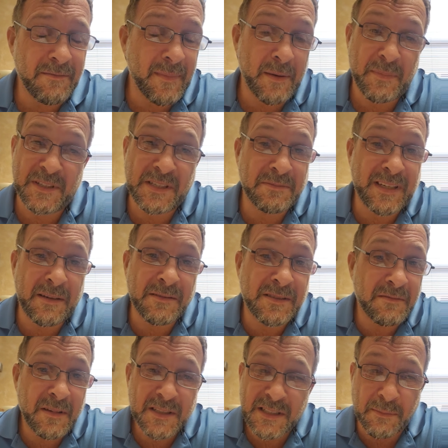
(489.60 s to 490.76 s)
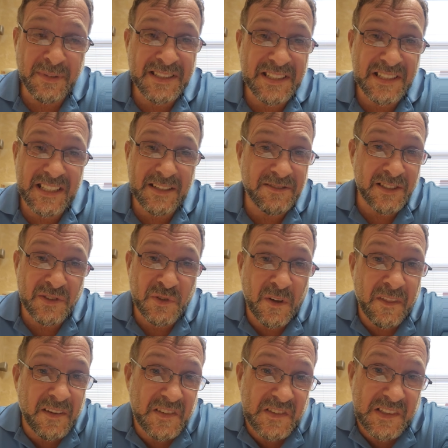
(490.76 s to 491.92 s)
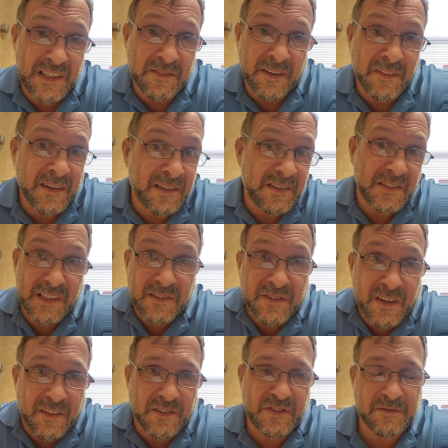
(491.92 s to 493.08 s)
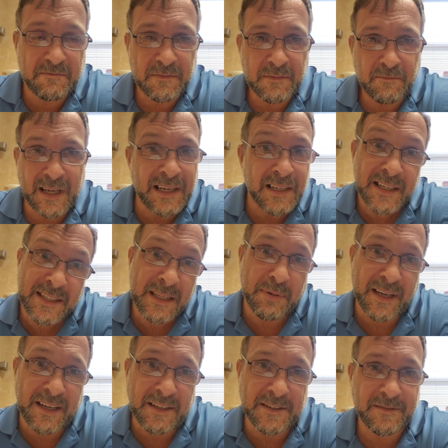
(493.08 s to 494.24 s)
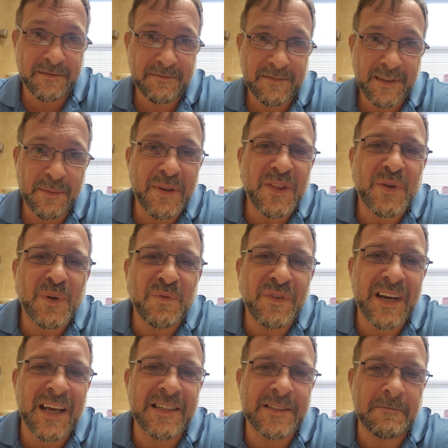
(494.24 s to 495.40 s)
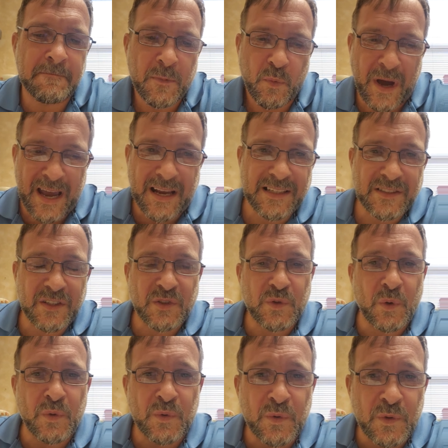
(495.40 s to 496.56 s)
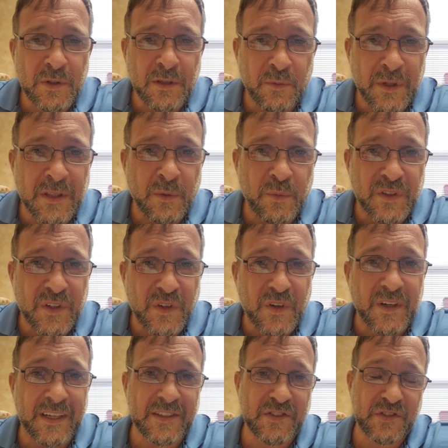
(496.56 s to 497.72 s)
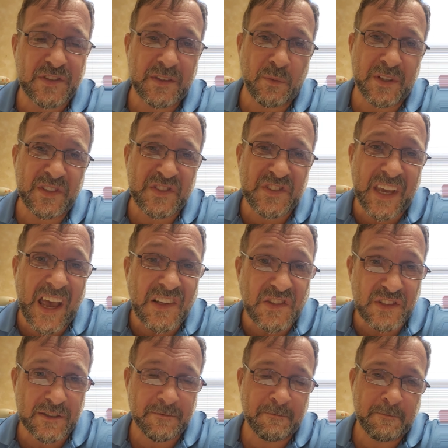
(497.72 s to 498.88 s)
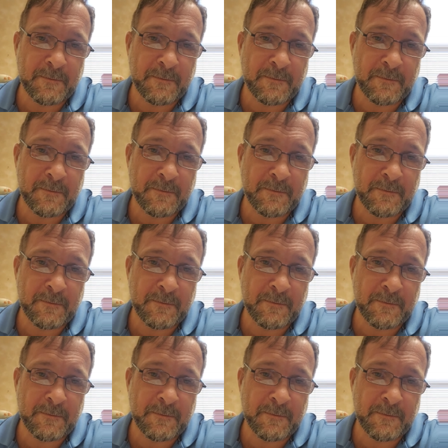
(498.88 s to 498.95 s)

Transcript: Maybe sometimes somebody's deceived doesn't know they're deceived and they're deceiving others. Blind leading the blind they don't realize it. Why? Because they don't know the, what the word of God is, what it says.